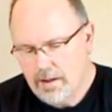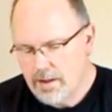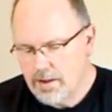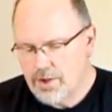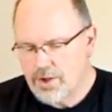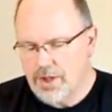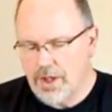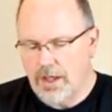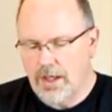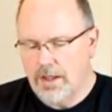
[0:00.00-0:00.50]

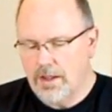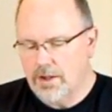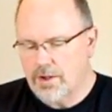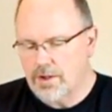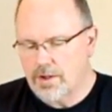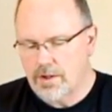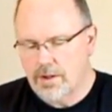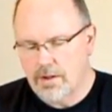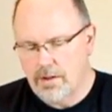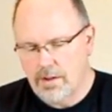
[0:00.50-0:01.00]

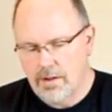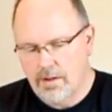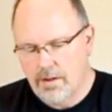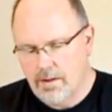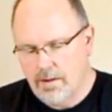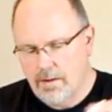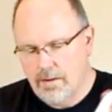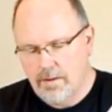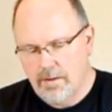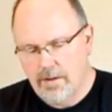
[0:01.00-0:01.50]
change
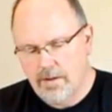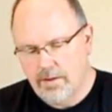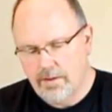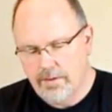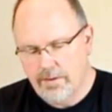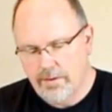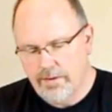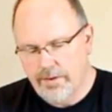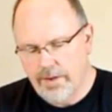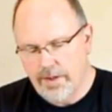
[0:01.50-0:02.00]

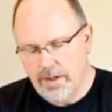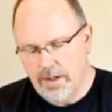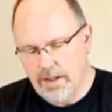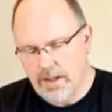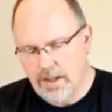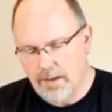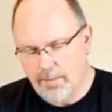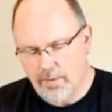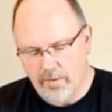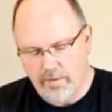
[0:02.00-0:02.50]
the
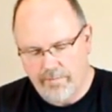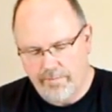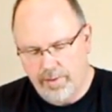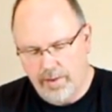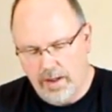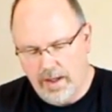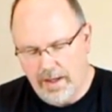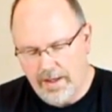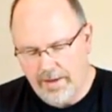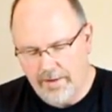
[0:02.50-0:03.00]
number of
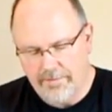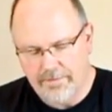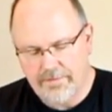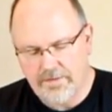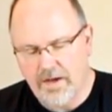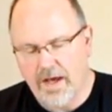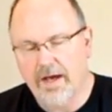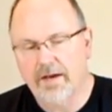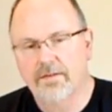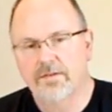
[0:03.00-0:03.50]
ply of
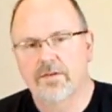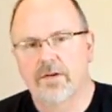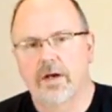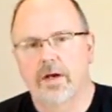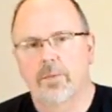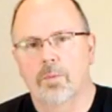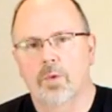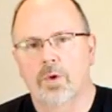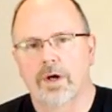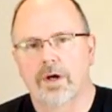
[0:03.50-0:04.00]
socks that
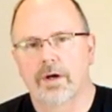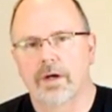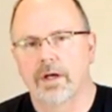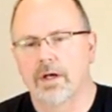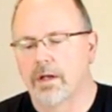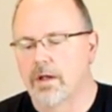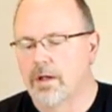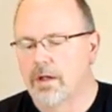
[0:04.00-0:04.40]
I'm wearing